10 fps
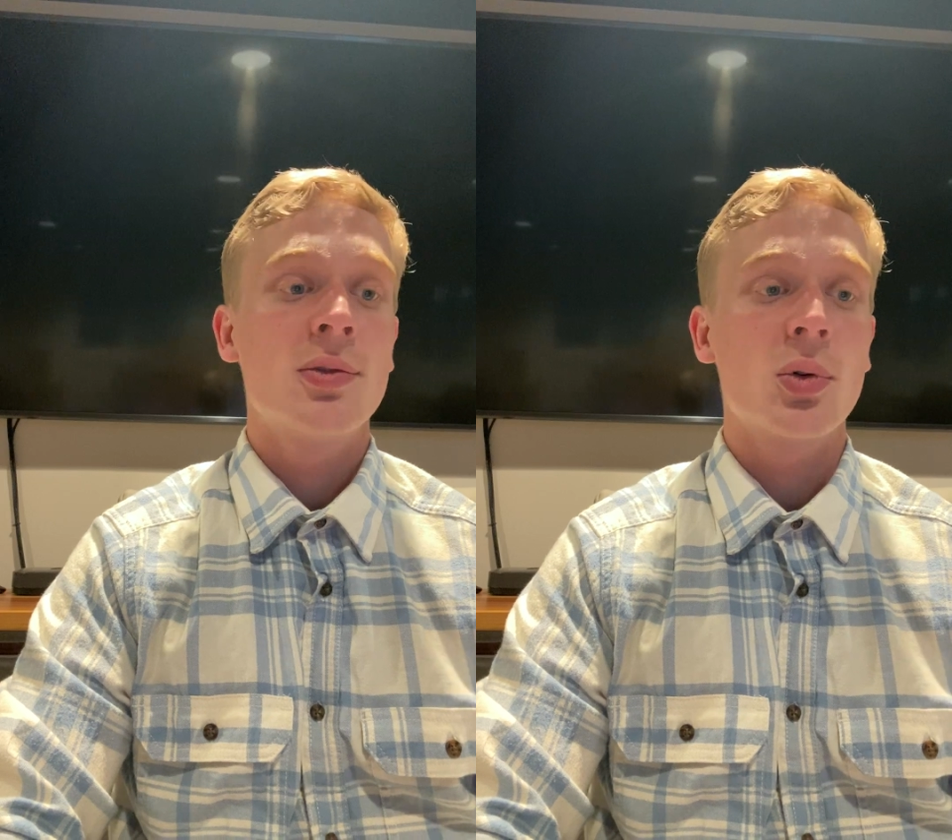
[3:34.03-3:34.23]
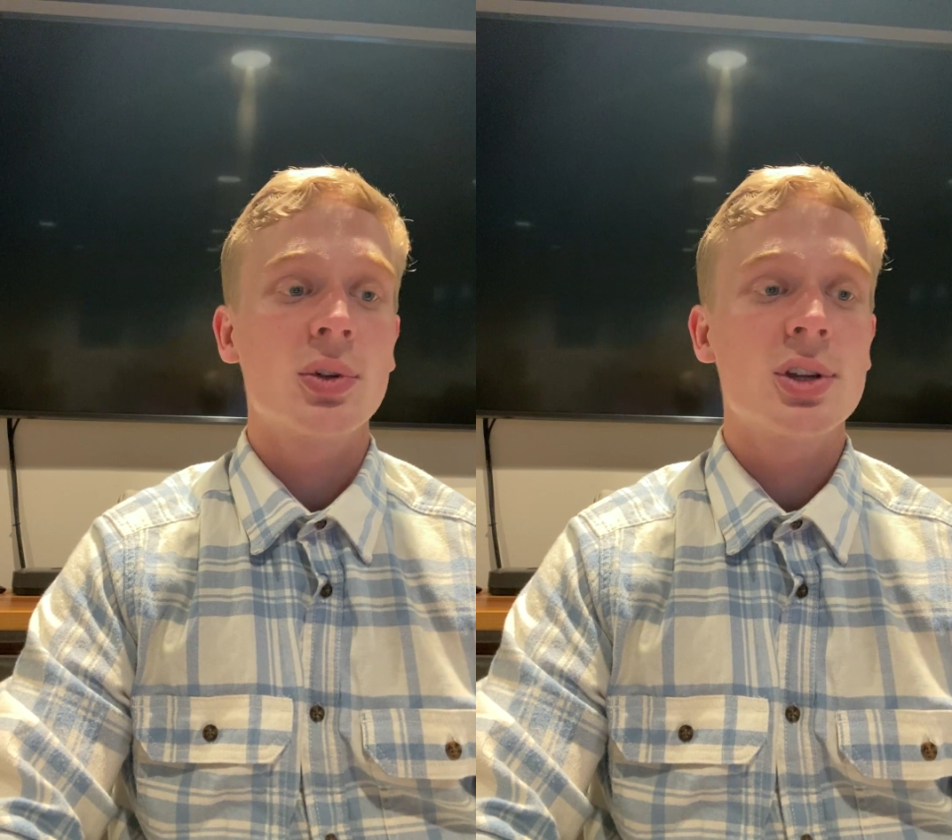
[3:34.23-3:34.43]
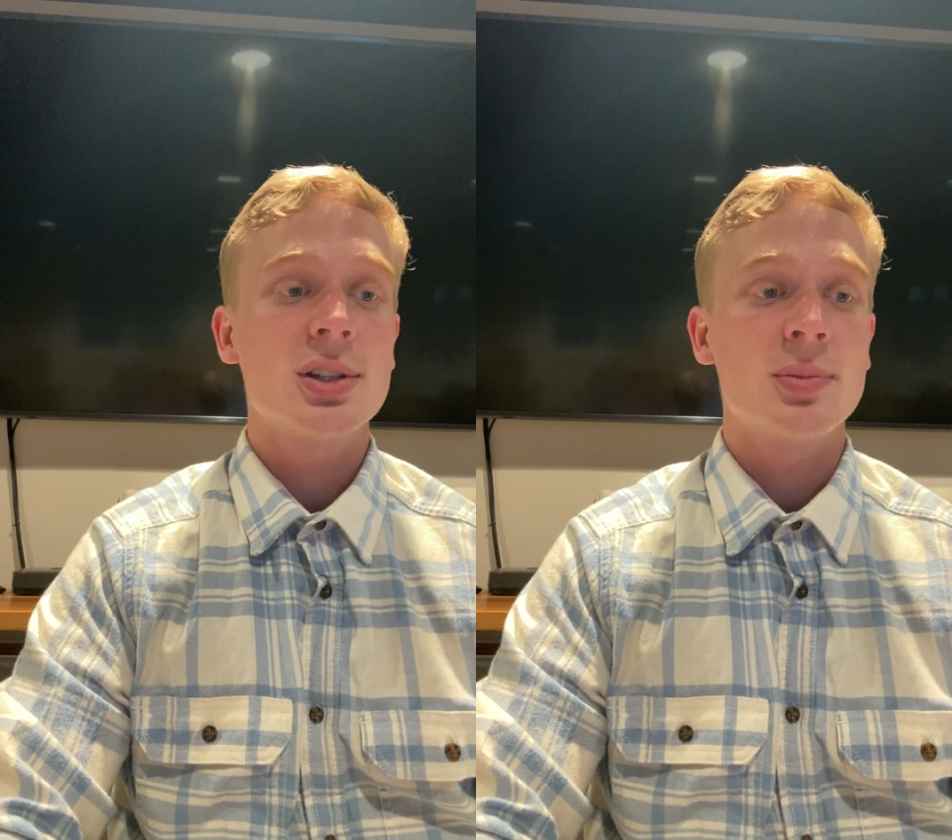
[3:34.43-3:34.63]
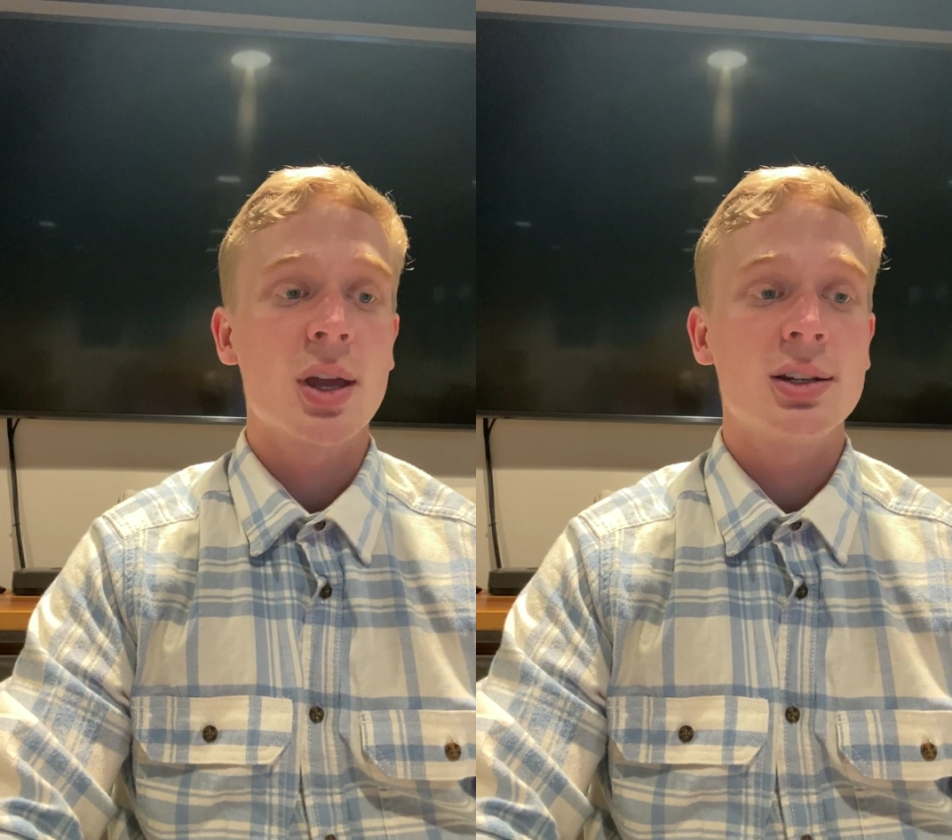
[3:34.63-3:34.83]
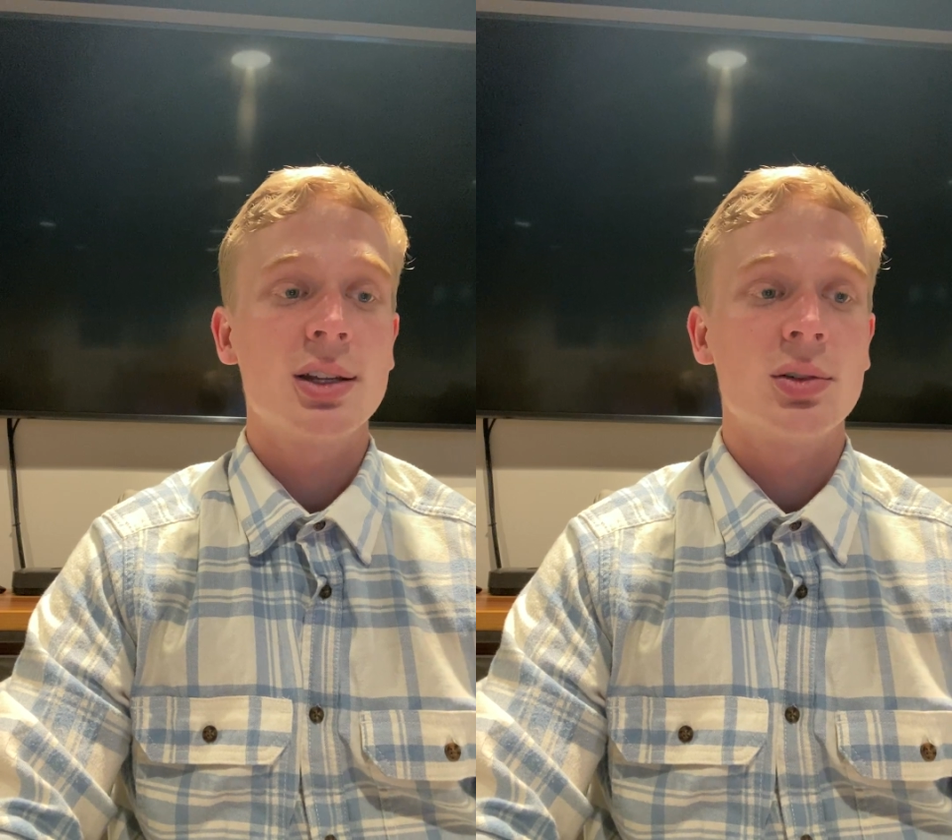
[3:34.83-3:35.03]
for these
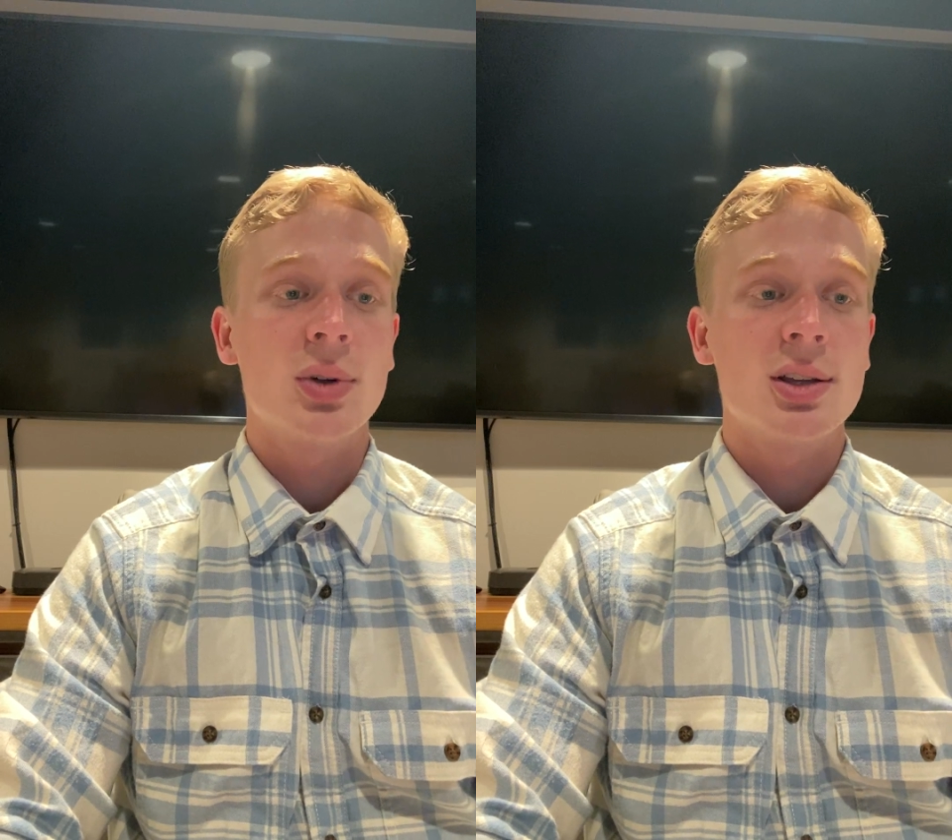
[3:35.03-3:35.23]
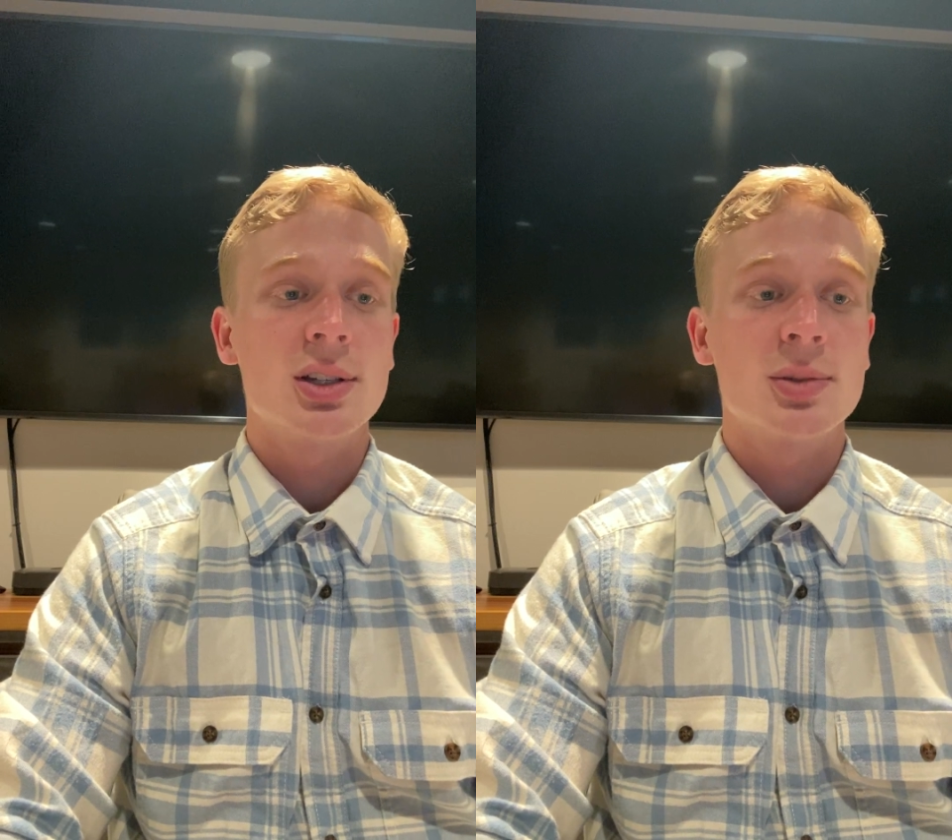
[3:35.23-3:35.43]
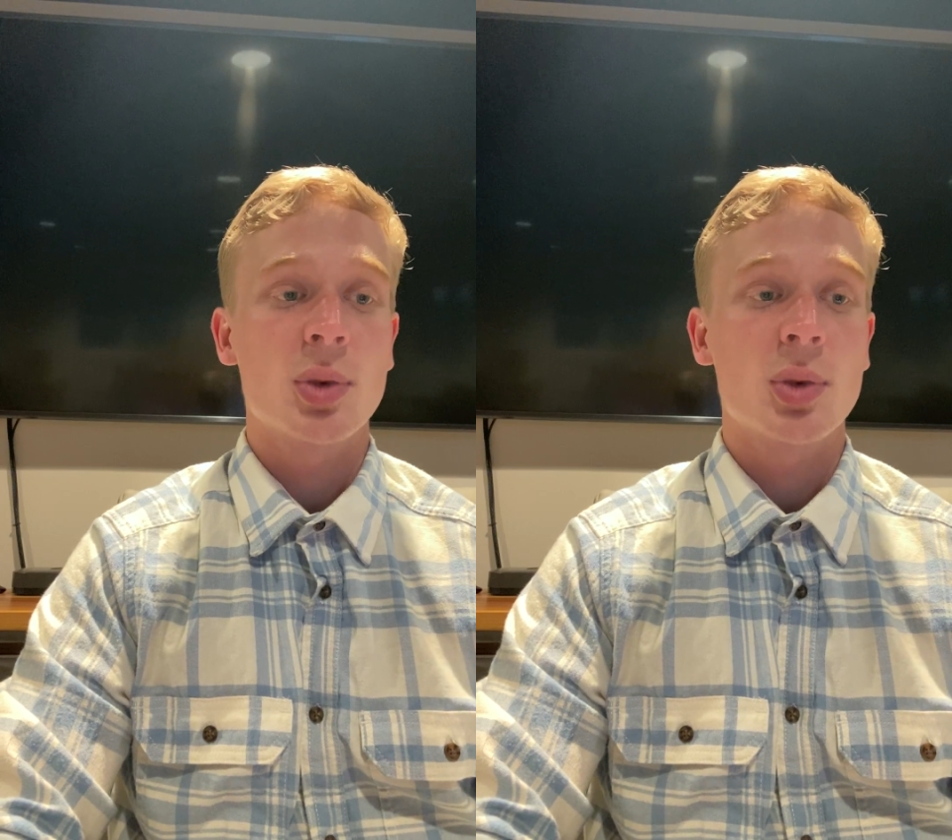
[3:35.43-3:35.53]
mandated raises